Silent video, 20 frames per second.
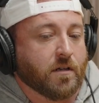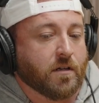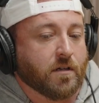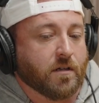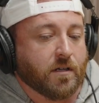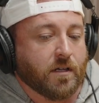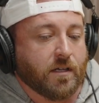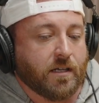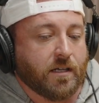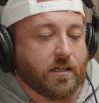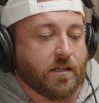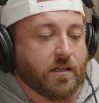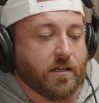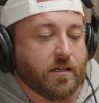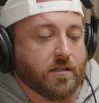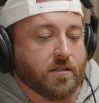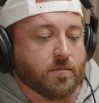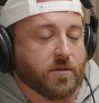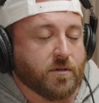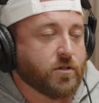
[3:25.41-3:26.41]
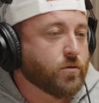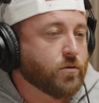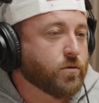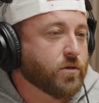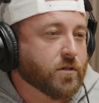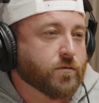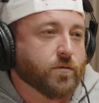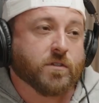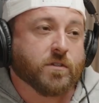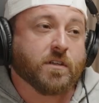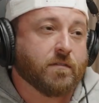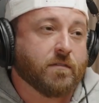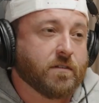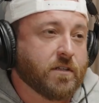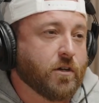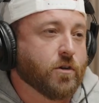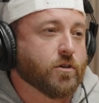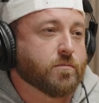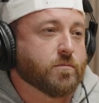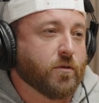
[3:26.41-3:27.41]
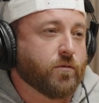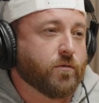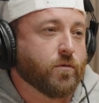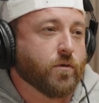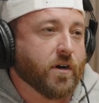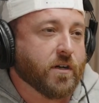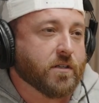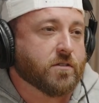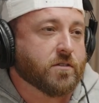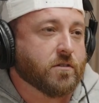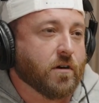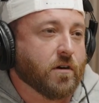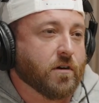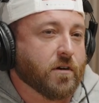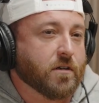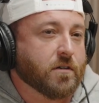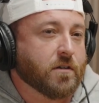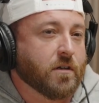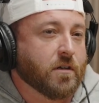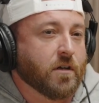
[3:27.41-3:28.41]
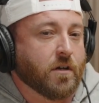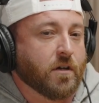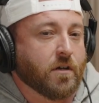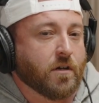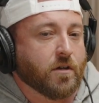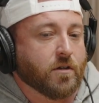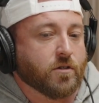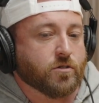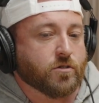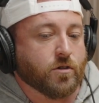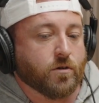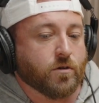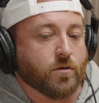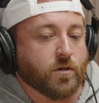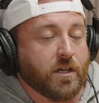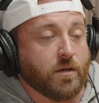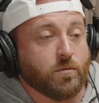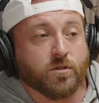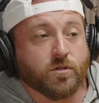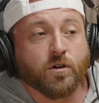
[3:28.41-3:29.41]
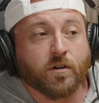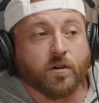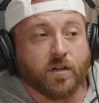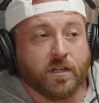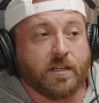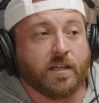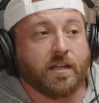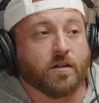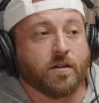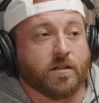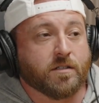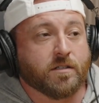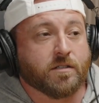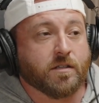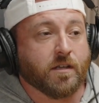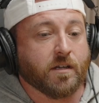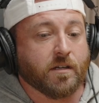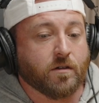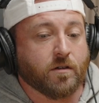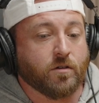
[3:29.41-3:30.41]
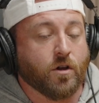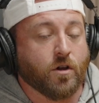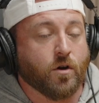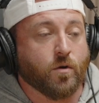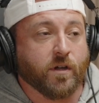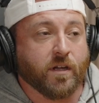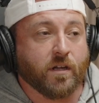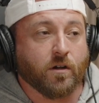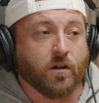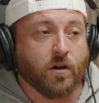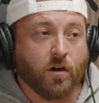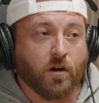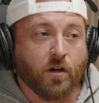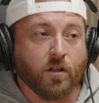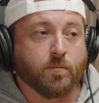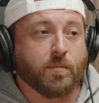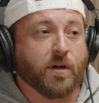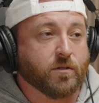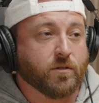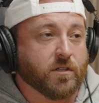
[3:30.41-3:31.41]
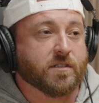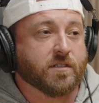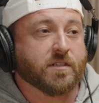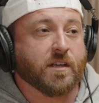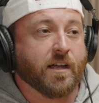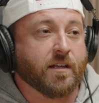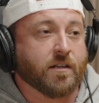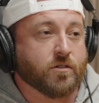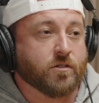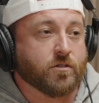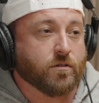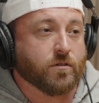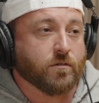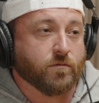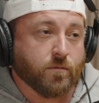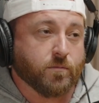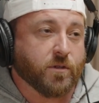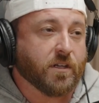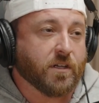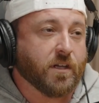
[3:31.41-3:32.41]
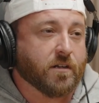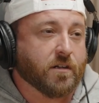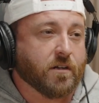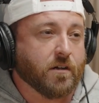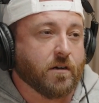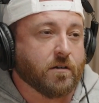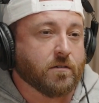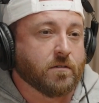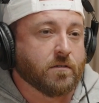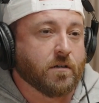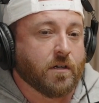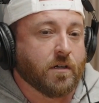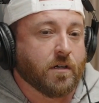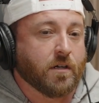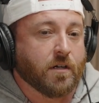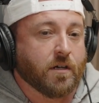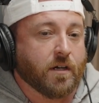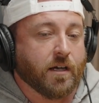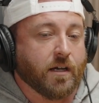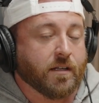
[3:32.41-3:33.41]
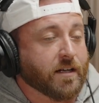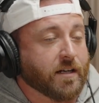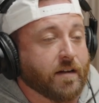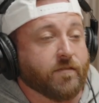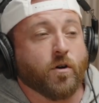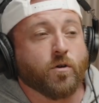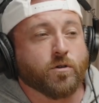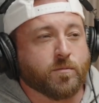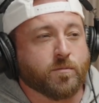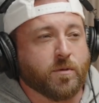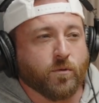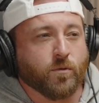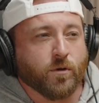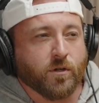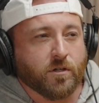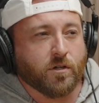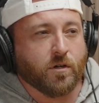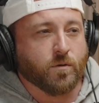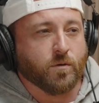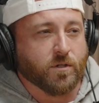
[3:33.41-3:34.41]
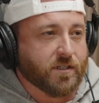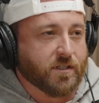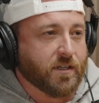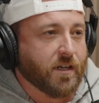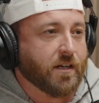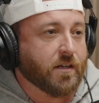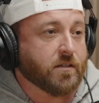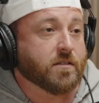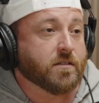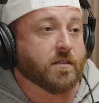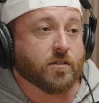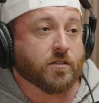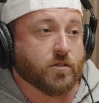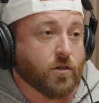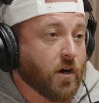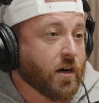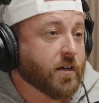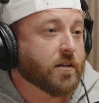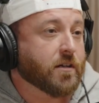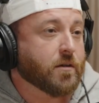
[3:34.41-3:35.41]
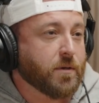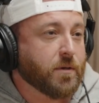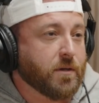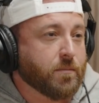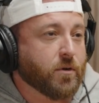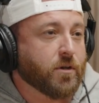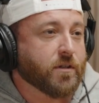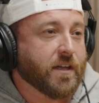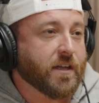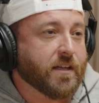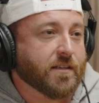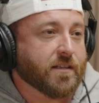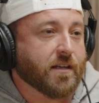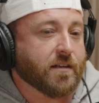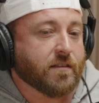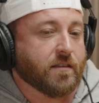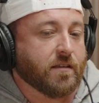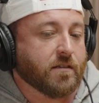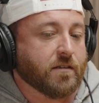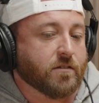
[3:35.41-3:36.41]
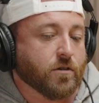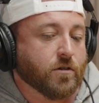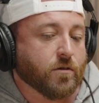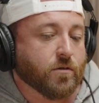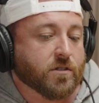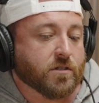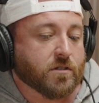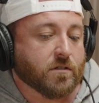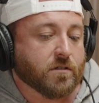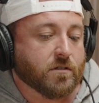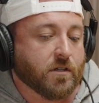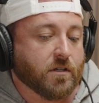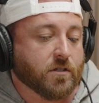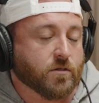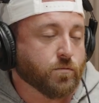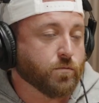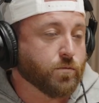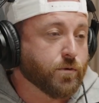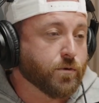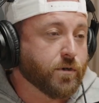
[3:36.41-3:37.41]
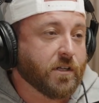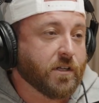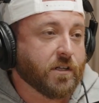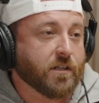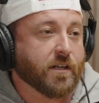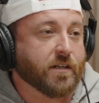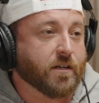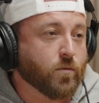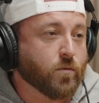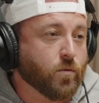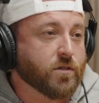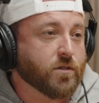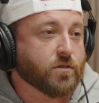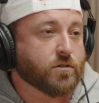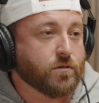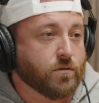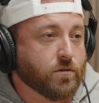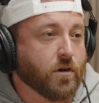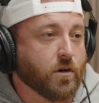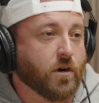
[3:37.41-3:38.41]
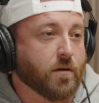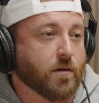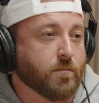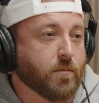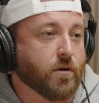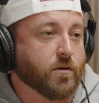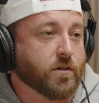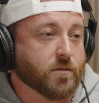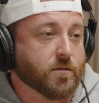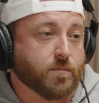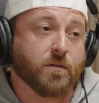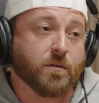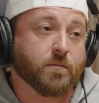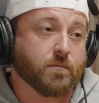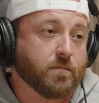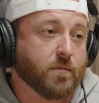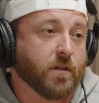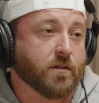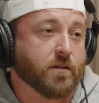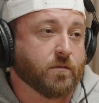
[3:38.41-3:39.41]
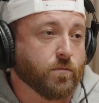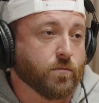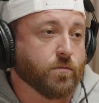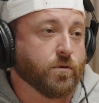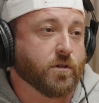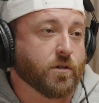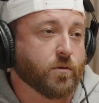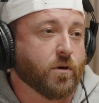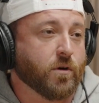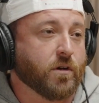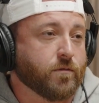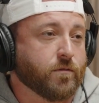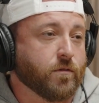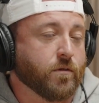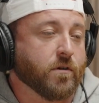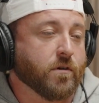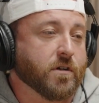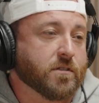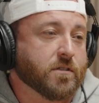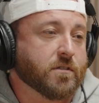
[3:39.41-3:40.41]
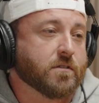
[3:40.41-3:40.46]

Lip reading: He's been doing this for 7 years before I had started. So he was already geared into like knowing all about the signage from the get-go. And like I've always been really good with sales and like talking to people on that side of things. So it's really like a 1-2 combo, and it's been like really well for us.